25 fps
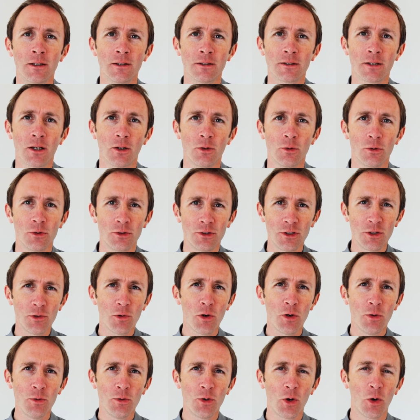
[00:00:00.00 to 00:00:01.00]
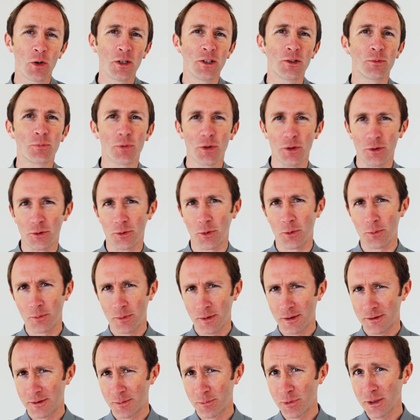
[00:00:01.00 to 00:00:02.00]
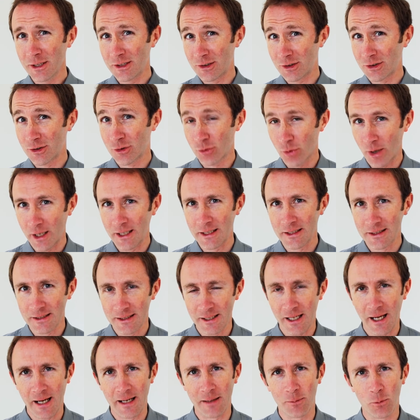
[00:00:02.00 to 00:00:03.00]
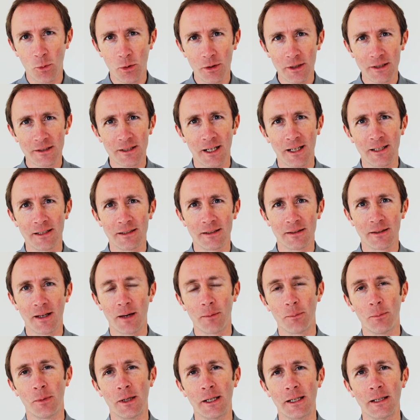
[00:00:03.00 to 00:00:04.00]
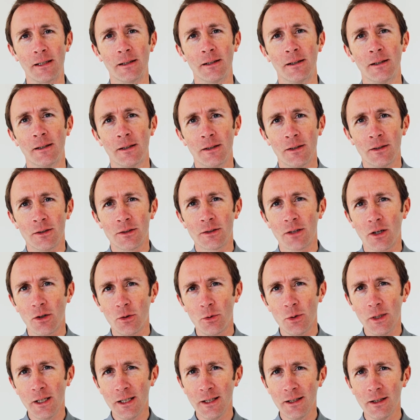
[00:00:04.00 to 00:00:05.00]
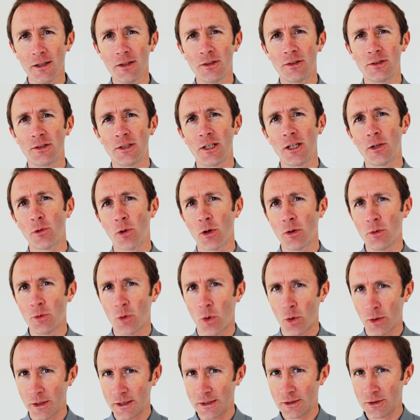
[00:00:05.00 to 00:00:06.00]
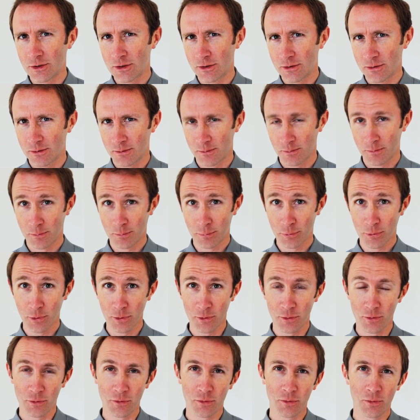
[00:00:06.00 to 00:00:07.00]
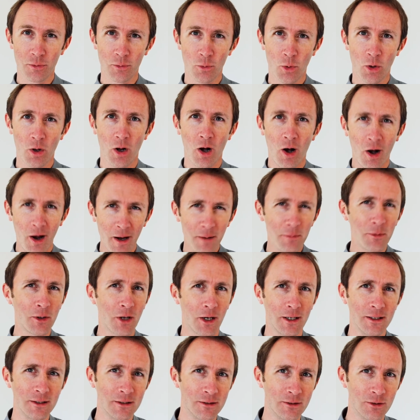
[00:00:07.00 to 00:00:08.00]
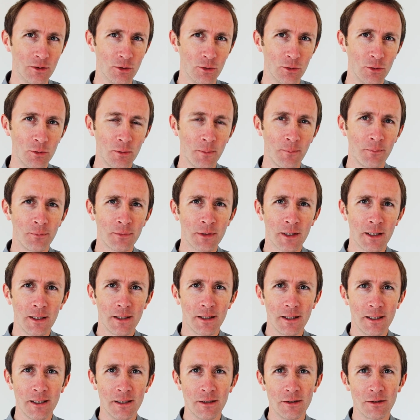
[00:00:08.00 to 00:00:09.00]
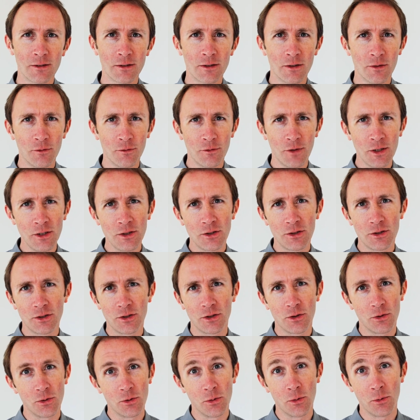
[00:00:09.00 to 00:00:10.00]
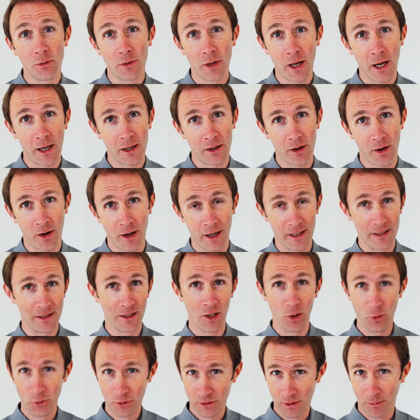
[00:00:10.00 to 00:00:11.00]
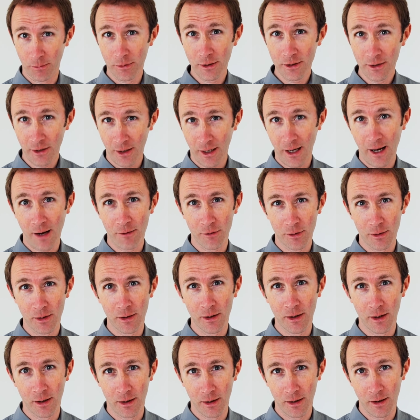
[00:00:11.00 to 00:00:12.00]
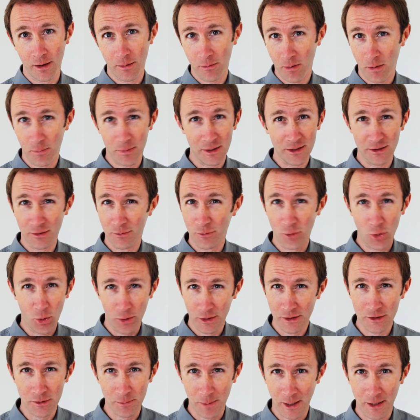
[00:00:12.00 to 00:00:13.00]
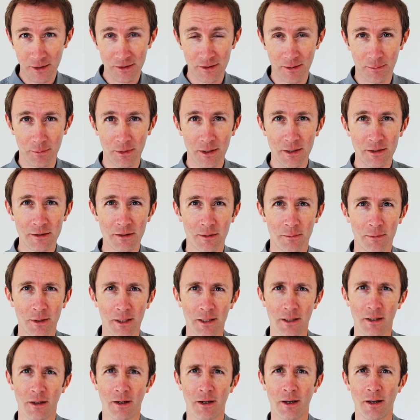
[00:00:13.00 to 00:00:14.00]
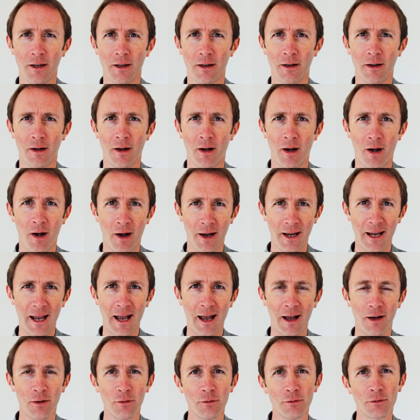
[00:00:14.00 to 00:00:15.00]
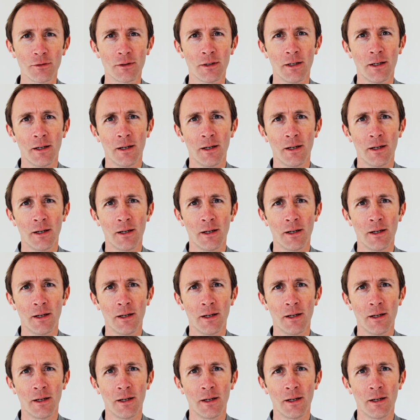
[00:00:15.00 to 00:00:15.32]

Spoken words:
So zero knowledge proofs, well, it's a pretty strange name. What exactly does that mean? So in a zero knowledge proof, what I'm going to do is convince you that I know something, that I have a piece of knowledge about something, something I have.